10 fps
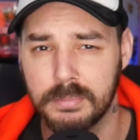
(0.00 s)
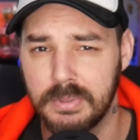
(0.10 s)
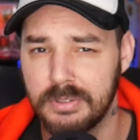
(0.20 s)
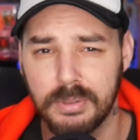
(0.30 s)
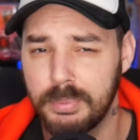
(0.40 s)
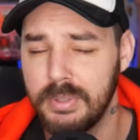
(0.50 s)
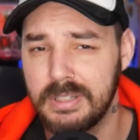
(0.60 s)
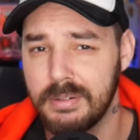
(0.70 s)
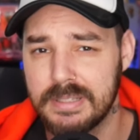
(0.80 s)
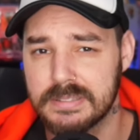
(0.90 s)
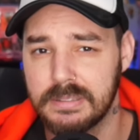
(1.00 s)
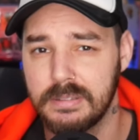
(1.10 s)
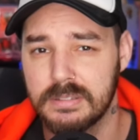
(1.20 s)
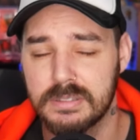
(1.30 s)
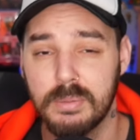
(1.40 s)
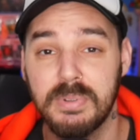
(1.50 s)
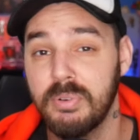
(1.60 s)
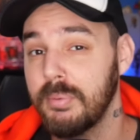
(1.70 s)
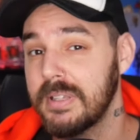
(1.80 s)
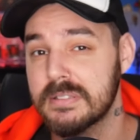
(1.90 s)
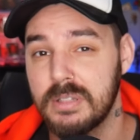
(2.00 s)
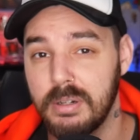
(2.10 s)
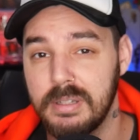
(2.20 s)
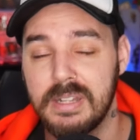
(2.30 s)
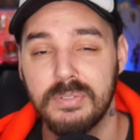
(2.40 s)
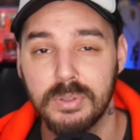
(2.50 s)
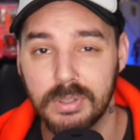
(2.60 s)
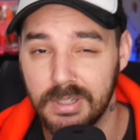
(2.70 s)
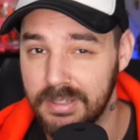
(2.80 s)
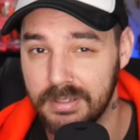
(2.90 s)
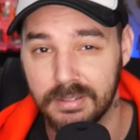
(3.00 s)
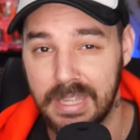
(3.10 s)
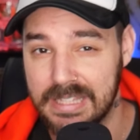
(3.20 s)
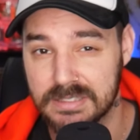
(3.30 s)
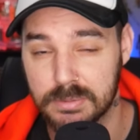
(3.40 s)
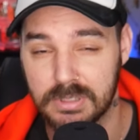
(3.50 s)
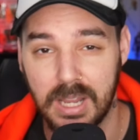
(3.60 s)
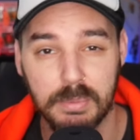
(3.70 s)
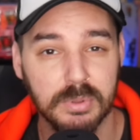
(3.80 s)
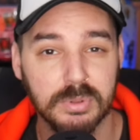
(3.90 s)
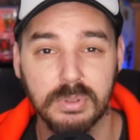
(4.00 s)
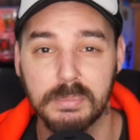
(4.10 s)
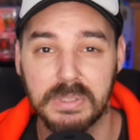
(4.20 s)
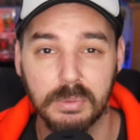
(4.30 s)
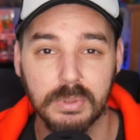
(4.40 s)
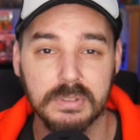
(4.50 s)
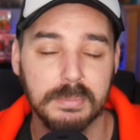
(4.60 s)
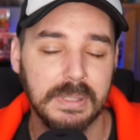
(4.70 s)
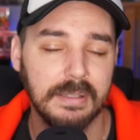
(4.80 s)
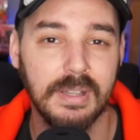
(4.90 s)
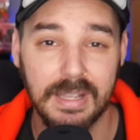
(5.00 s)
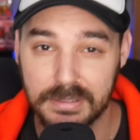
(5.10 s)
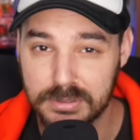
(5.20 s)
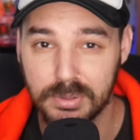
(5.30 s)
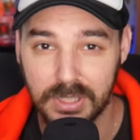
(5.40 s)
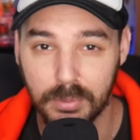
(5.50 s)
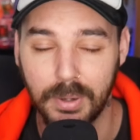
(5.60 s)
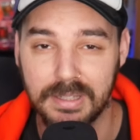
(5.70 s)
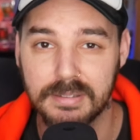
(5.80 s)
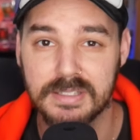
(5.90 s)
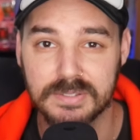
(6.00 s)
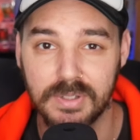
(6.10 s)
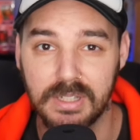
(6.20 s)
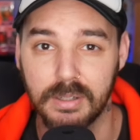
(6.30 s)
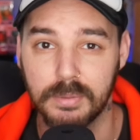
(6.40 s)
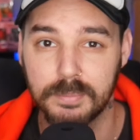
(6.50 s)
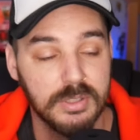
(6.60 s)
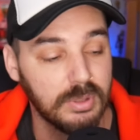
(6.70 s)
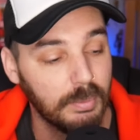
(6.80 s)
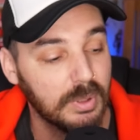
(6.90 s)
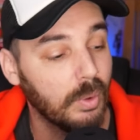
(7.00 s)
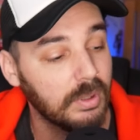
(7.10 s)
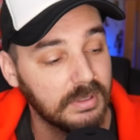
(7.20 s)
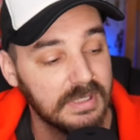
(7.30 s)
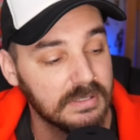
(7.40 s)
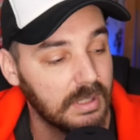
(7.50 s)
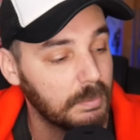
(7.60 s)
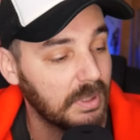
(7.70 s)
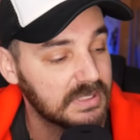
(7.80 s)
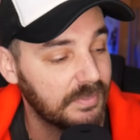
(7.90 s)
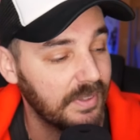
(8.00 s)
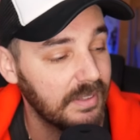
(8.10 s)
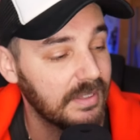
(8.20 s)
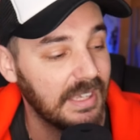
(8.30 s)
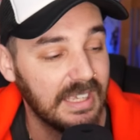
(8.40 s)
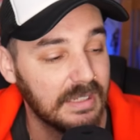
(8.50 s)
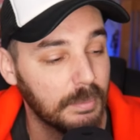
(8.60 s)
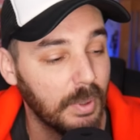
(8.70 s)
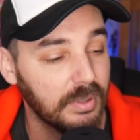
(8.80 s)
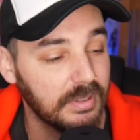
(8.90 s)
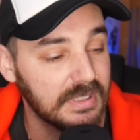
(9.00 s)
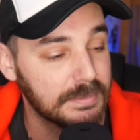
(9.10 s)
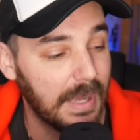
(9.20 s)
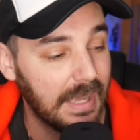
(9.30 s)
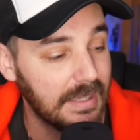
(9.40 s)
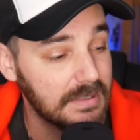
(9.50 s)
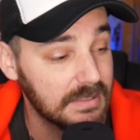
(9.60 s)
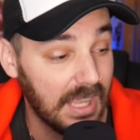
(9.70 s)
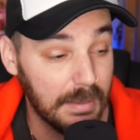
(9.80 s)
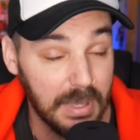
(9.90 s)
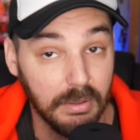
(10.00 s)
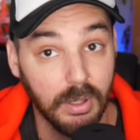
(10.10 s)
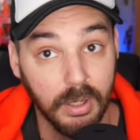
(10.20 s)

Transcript: they're pretty crazy. So before we get started, if you could hit a like and subscribe, it would truly mean the world to me. And let's go and get right into this video. So I'm recording this on March 5th, and both of these patents came out